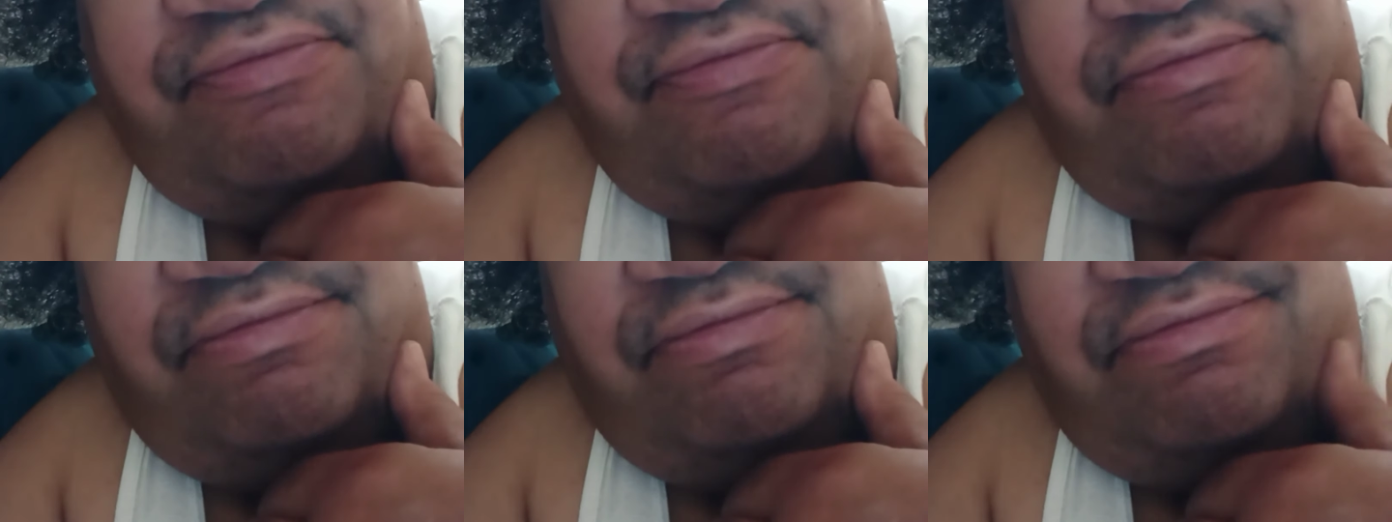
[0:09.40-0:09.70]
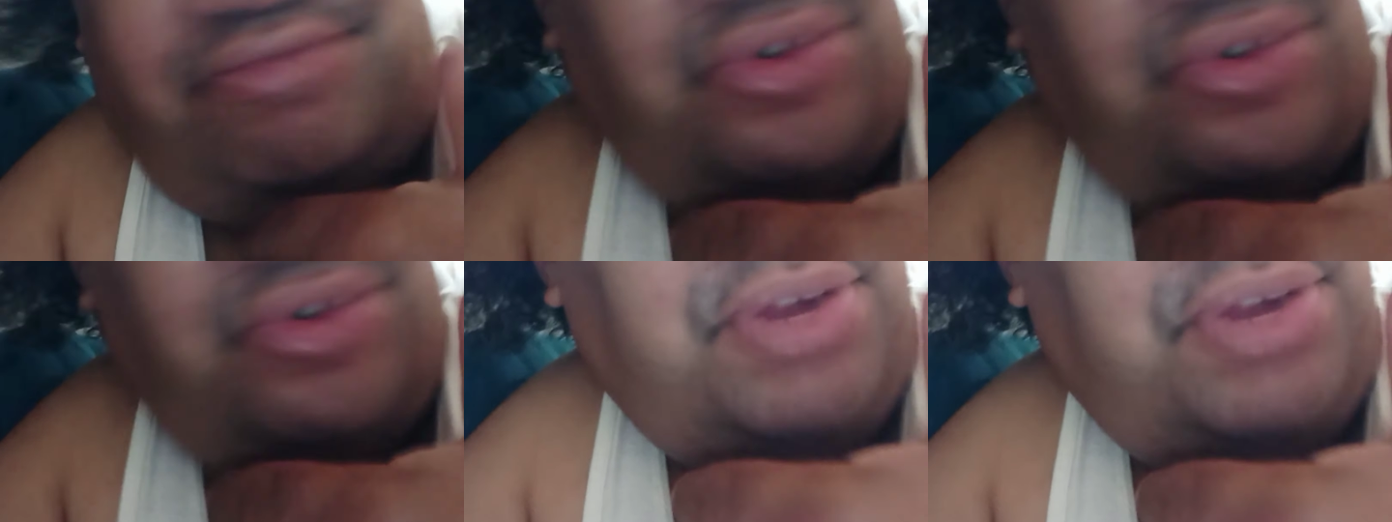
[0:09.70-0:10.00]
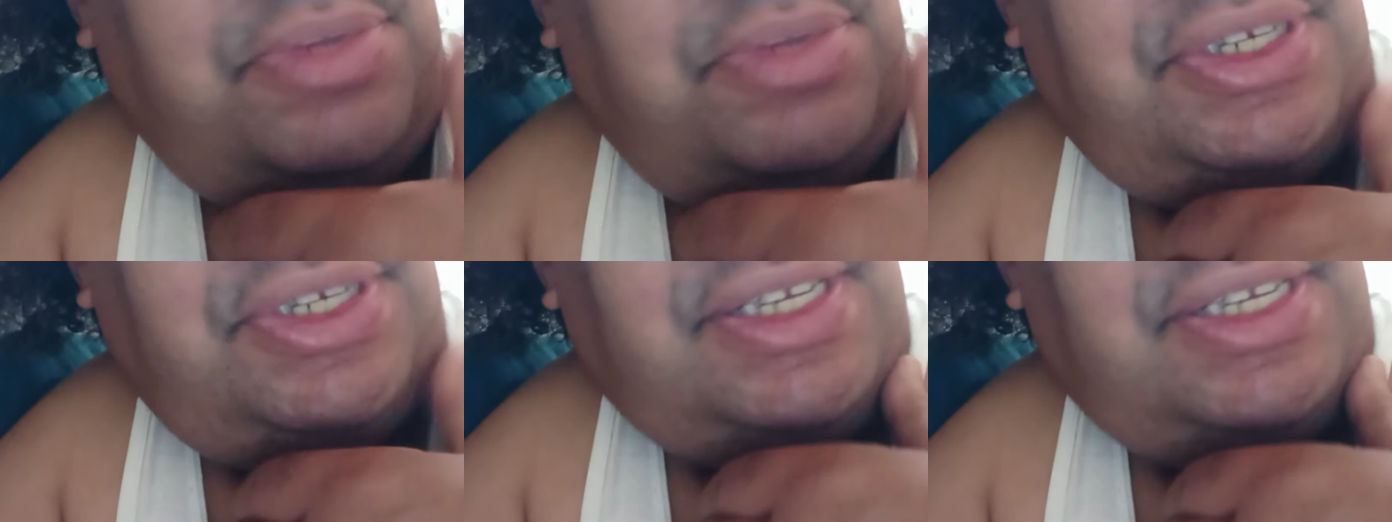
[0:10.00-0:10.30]
pretty
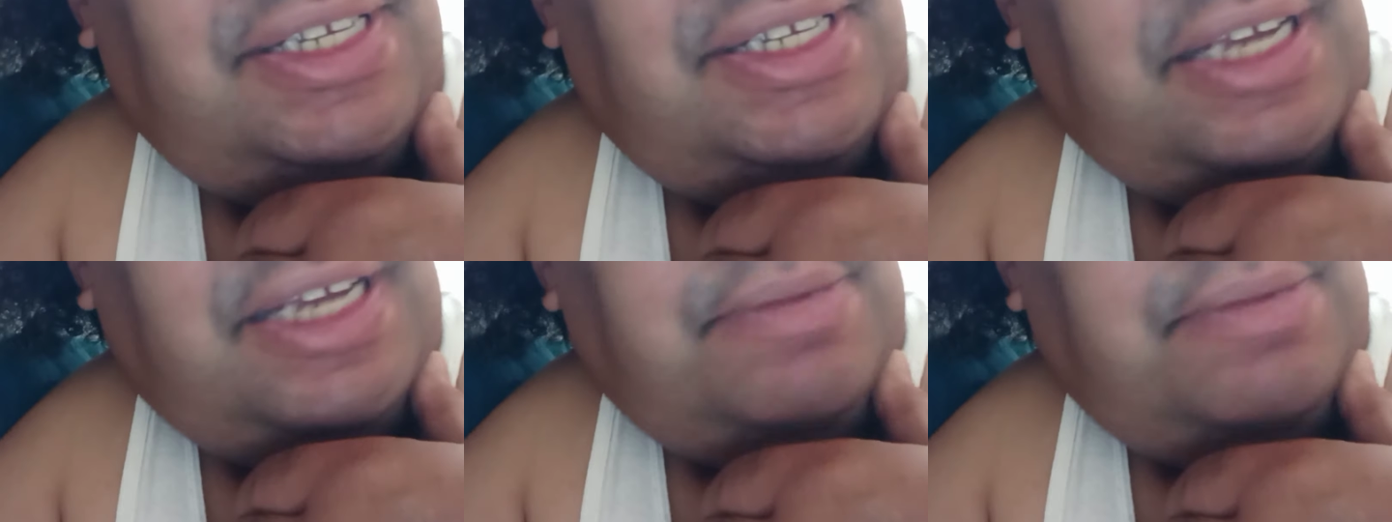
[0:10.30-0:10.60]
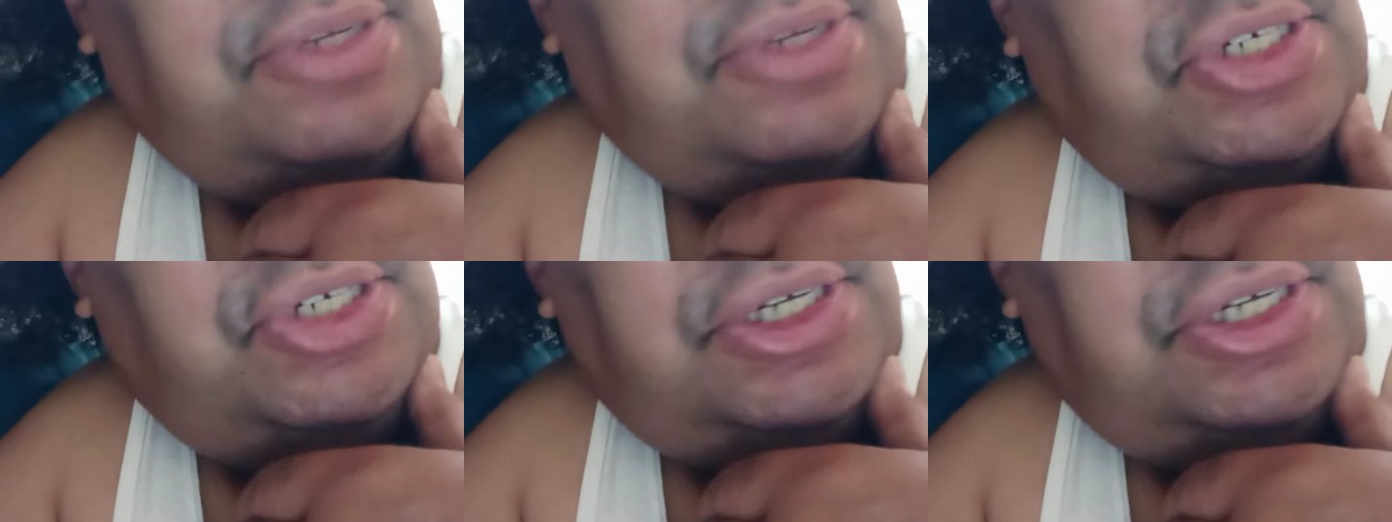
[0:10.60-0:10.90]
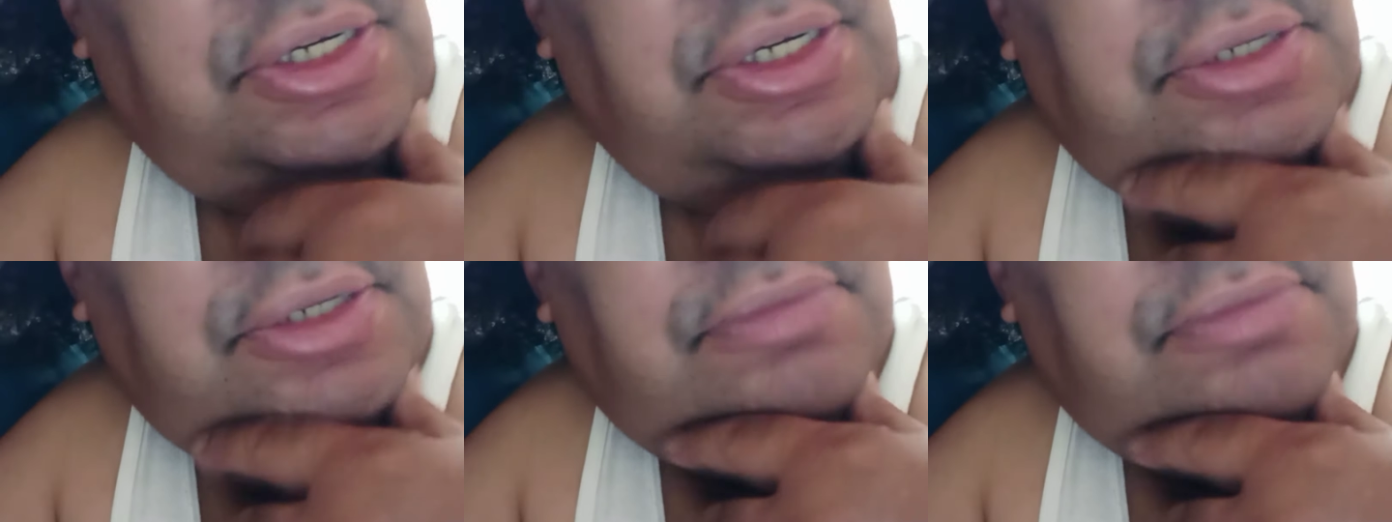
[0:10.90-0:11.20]
much the same
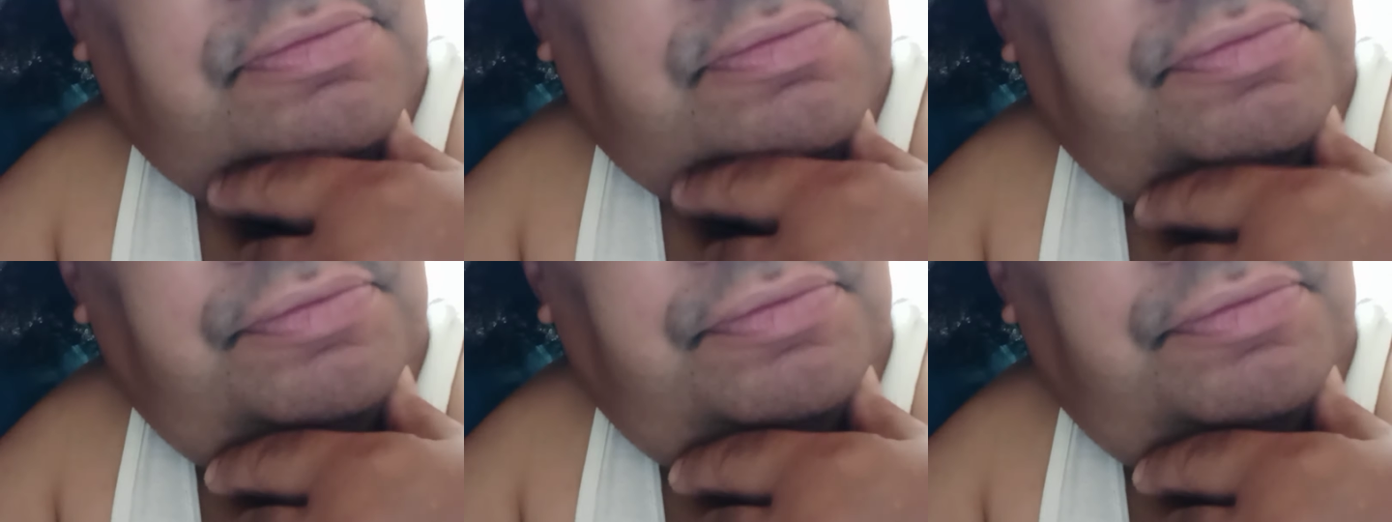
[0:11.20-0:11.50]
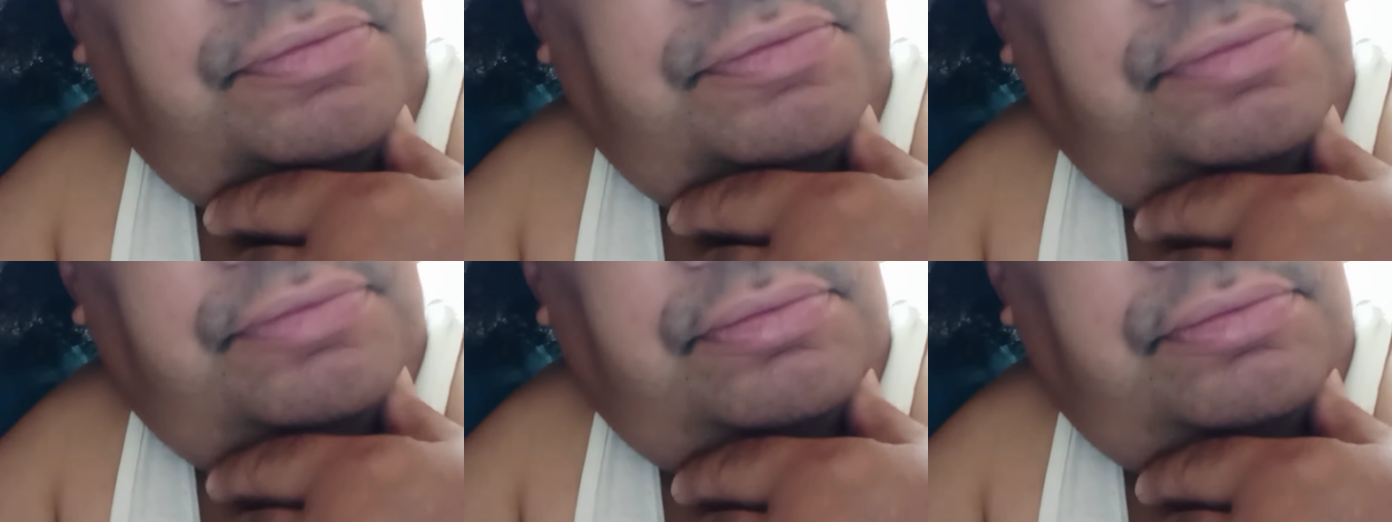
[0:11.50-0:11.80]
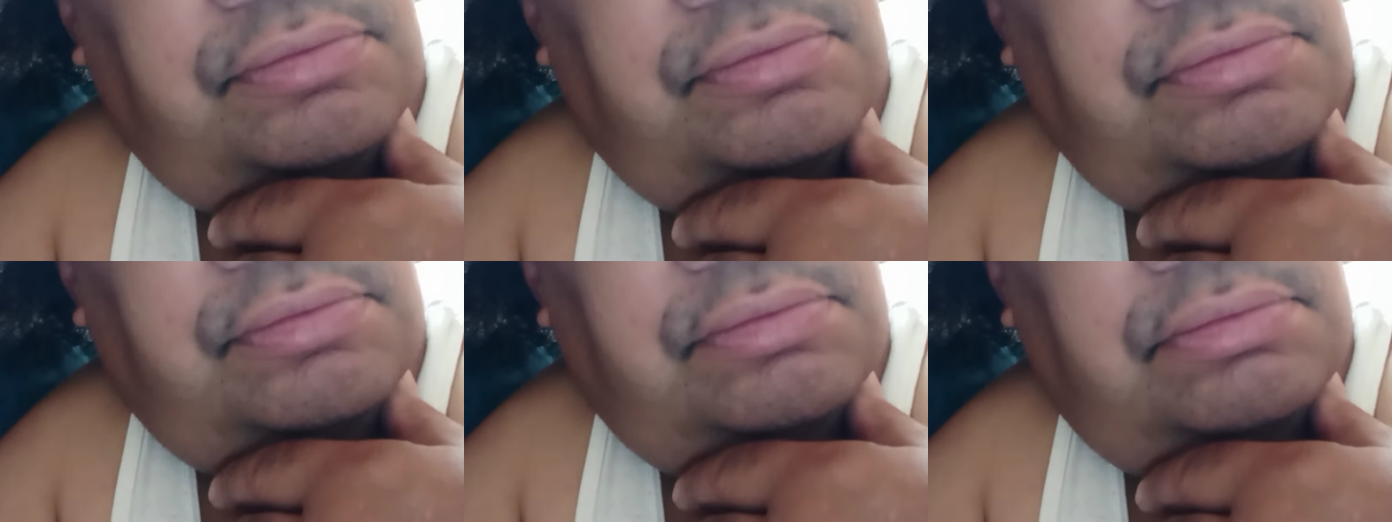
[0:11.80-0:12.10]
agenda.
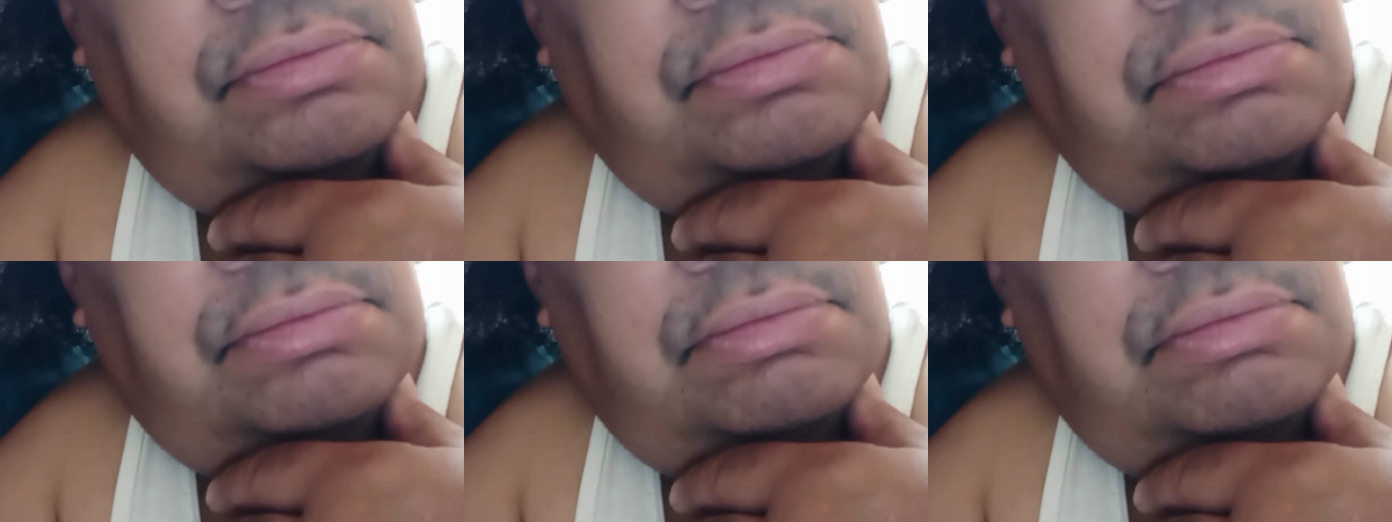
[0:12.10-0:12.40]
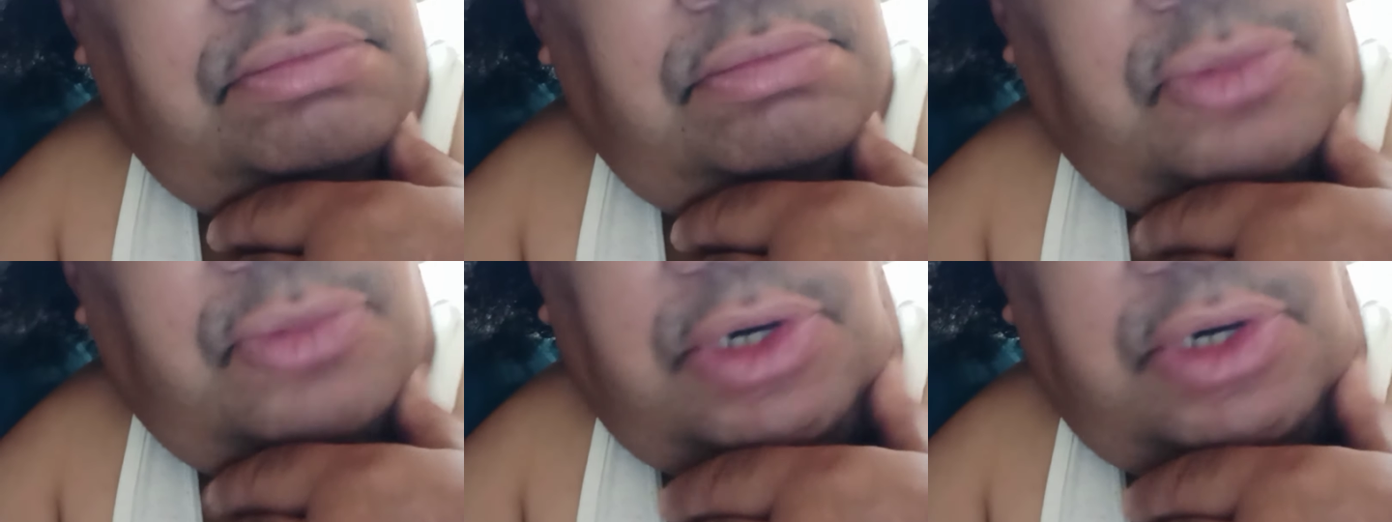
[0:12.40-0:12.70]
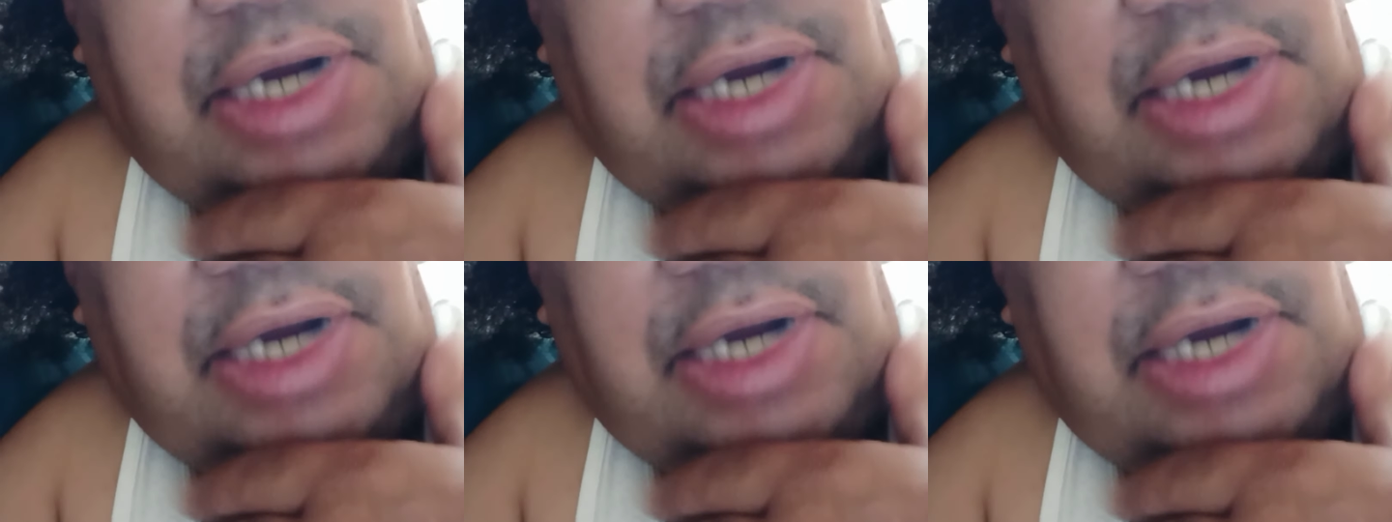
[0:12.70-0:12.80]
Well,